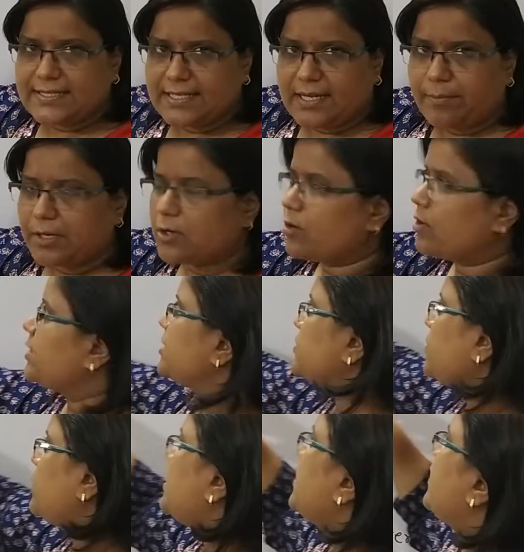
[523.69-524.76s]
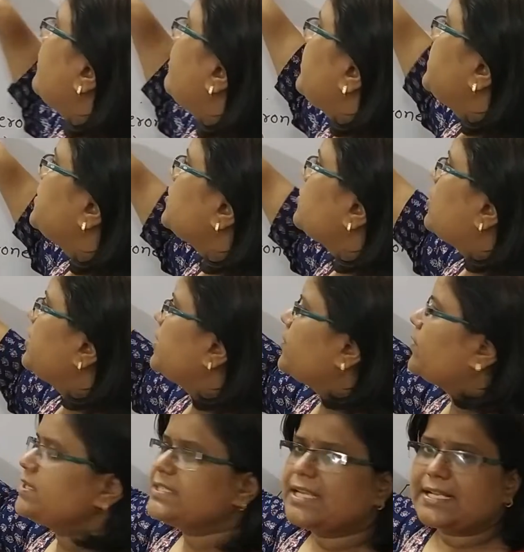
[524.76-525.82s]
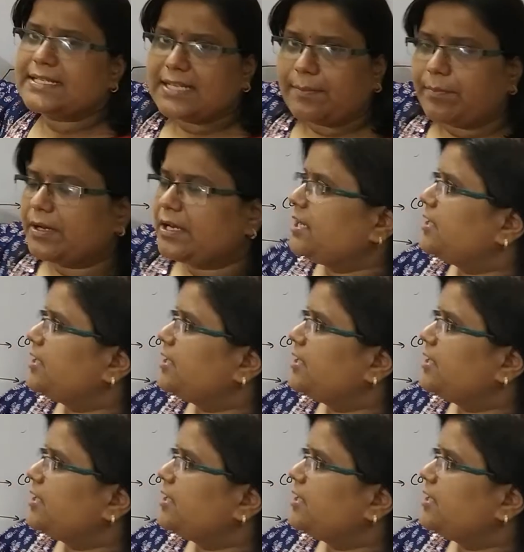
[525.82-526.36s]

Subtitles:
example cortisol, mineralocorticoids, example